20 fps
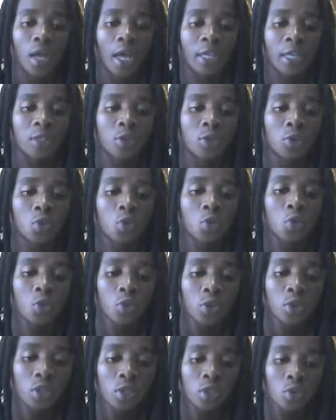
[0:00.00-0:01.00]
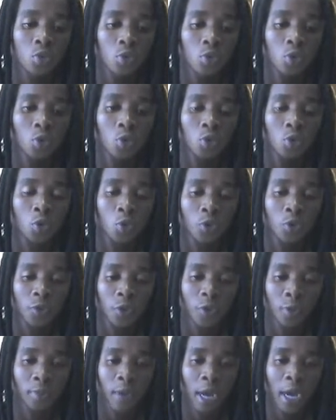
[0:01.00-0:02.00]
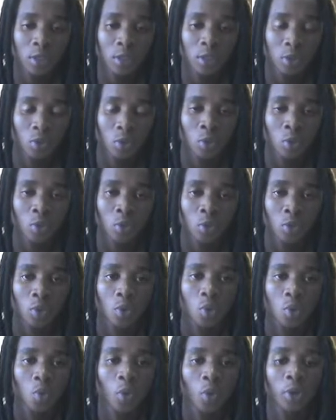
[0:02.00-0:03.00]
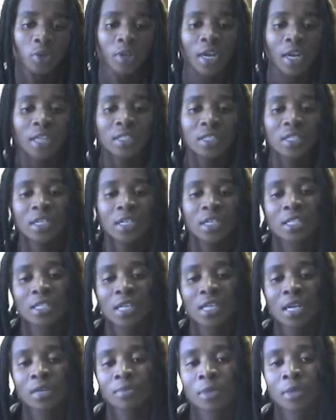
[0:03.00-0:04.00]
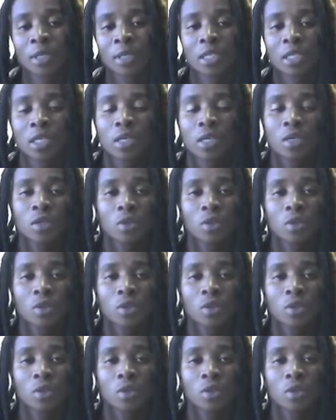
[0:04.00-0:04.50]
as you used to do from high school, when you write an assignment,